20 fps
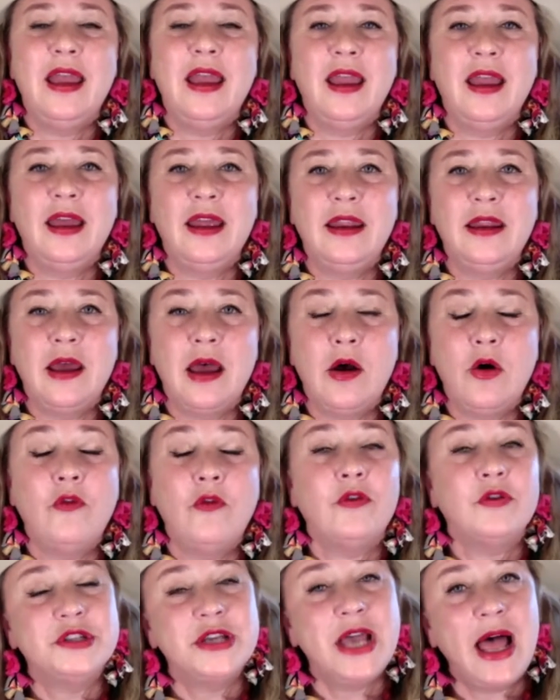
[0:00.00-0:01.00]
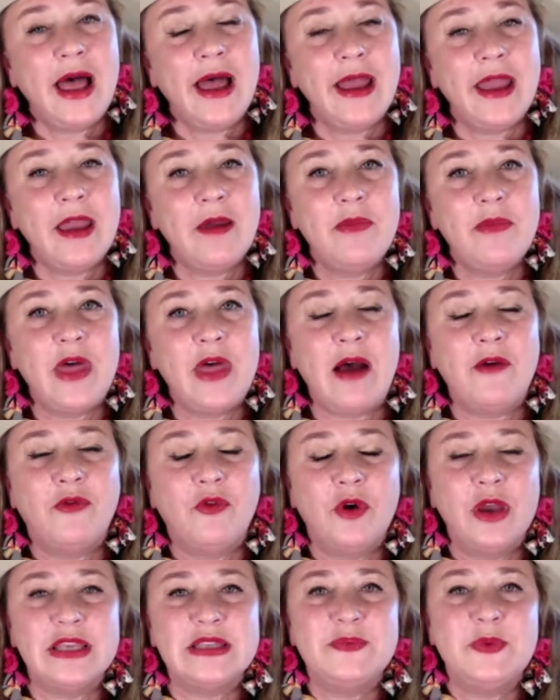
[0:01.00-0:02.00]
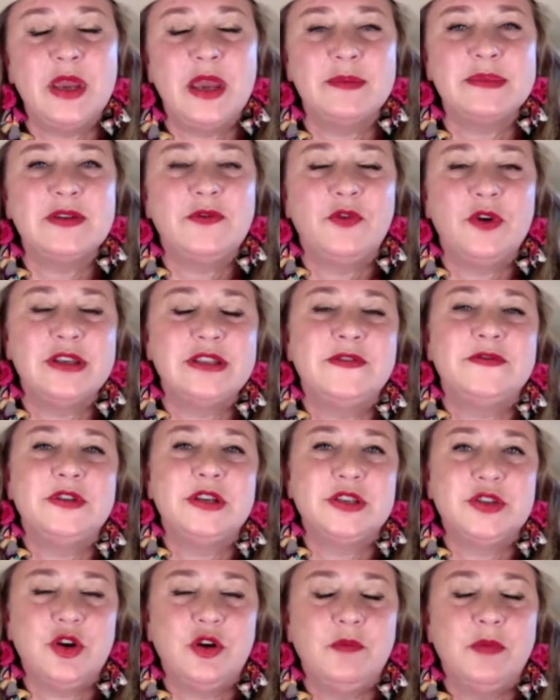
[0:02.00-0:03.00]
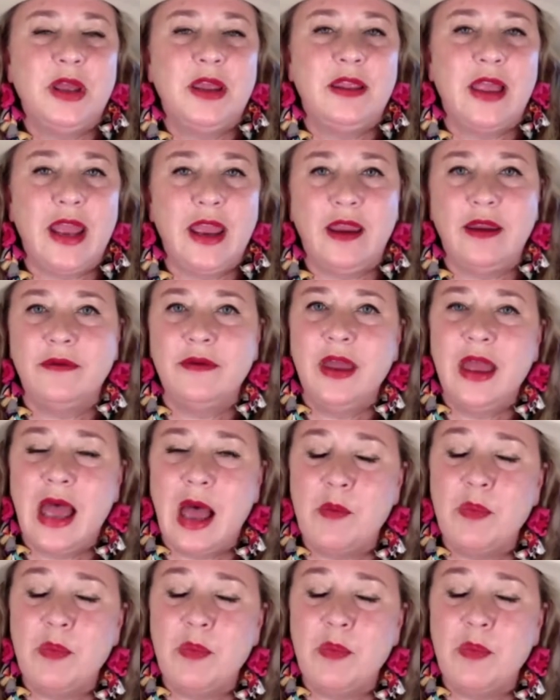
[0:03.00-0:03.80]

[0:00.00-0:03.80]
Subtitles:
And over time, that voice becomes a voice of discernment, like,